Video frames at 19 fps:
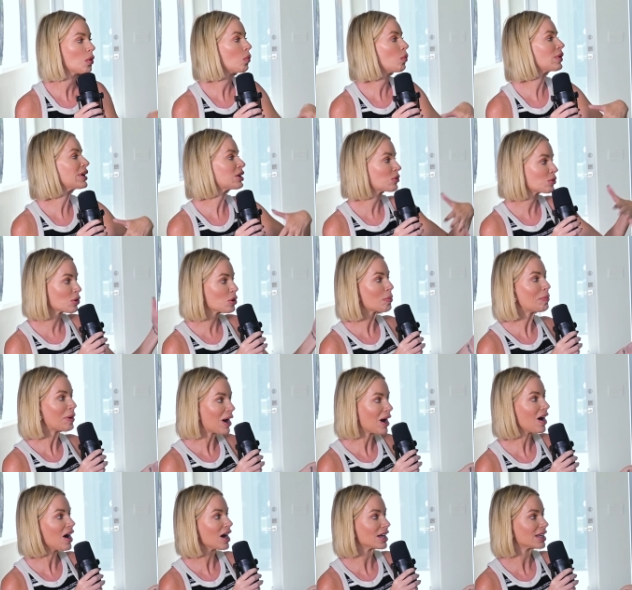We grew
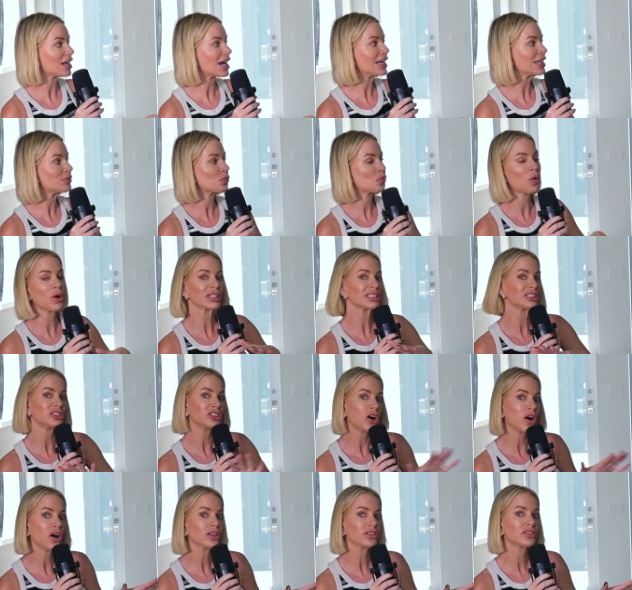apart. It was
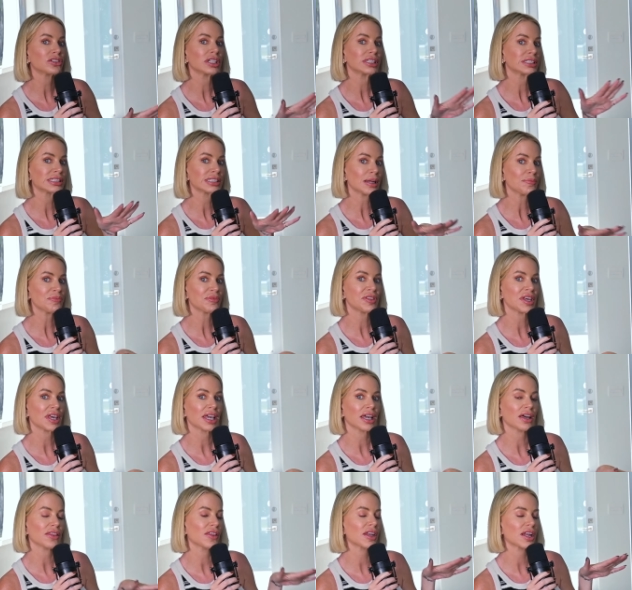not
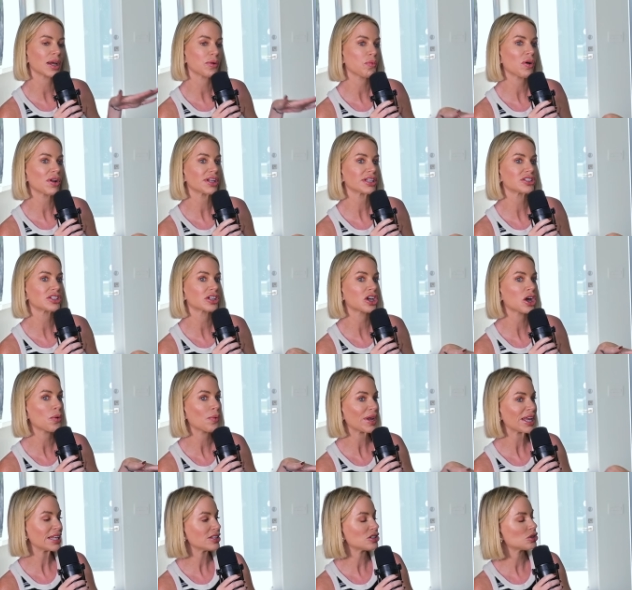something that I wanted to go
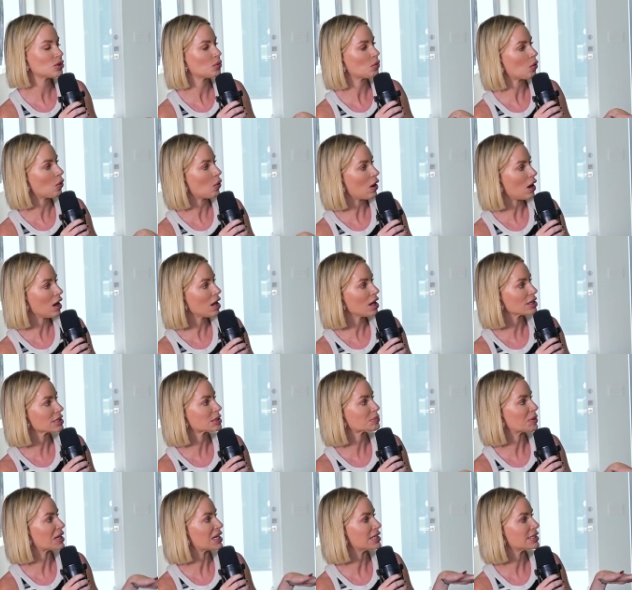into or
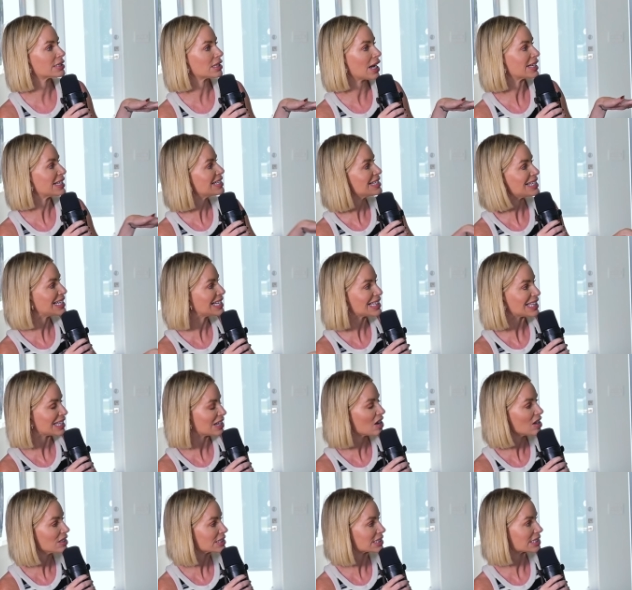ask because I didn't need the
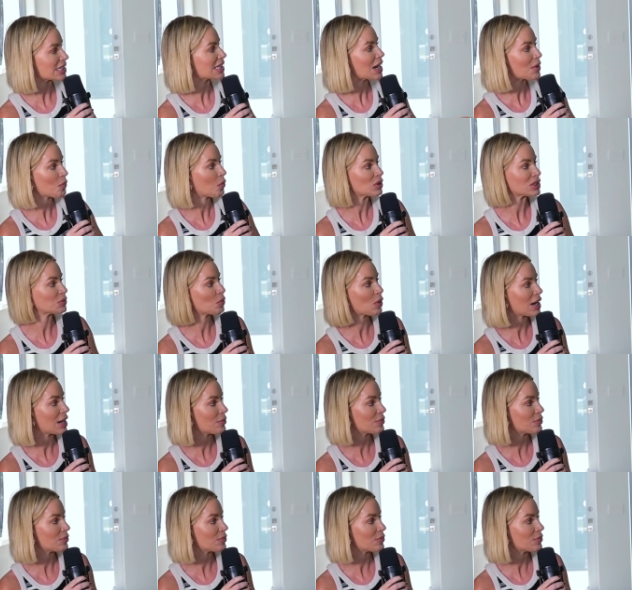answer. That wasn't why I